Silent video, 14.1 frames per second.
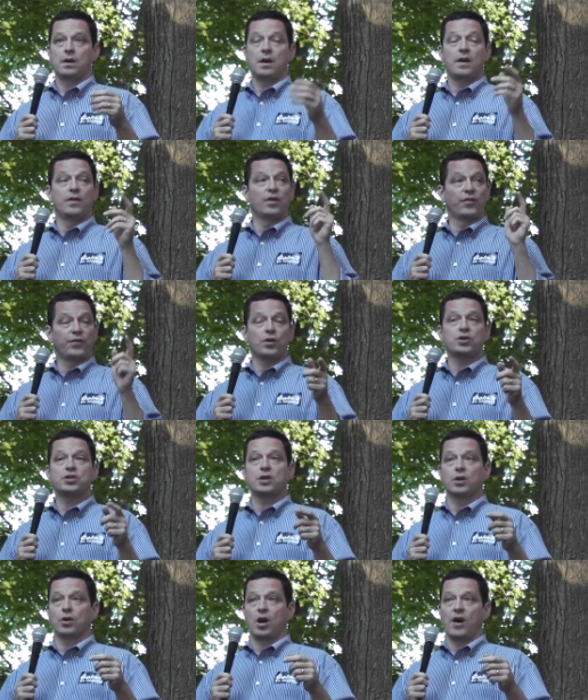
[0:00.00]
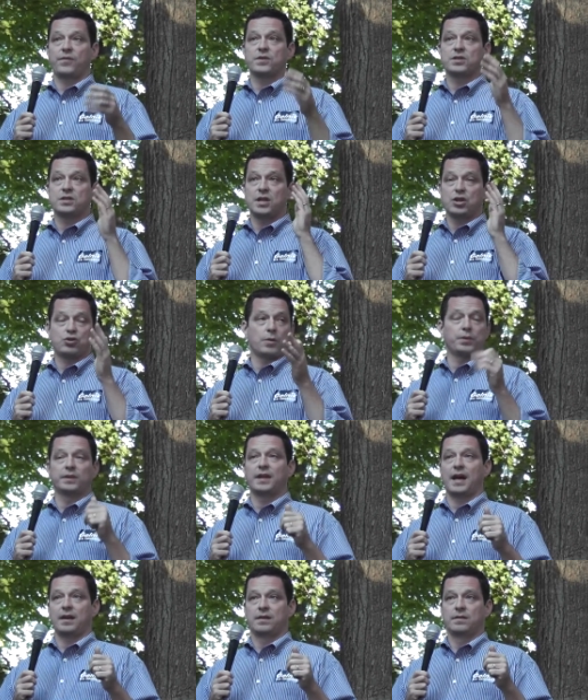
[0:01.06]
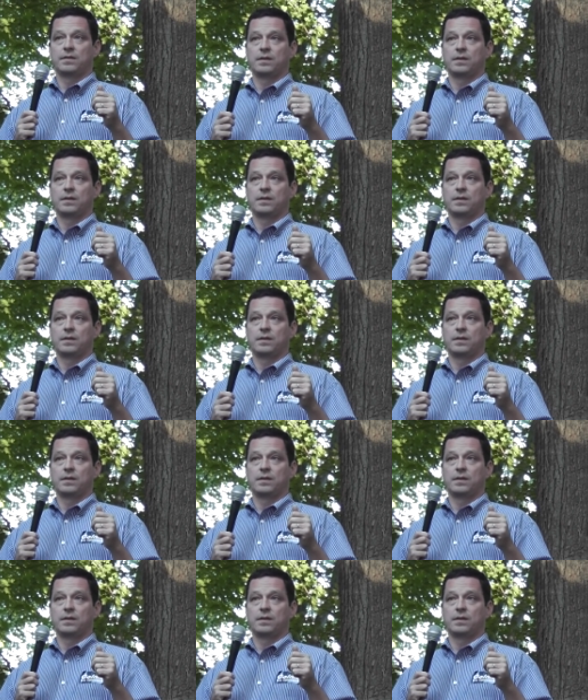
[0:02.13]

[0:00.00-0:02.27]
In their first year in office, they tripled that.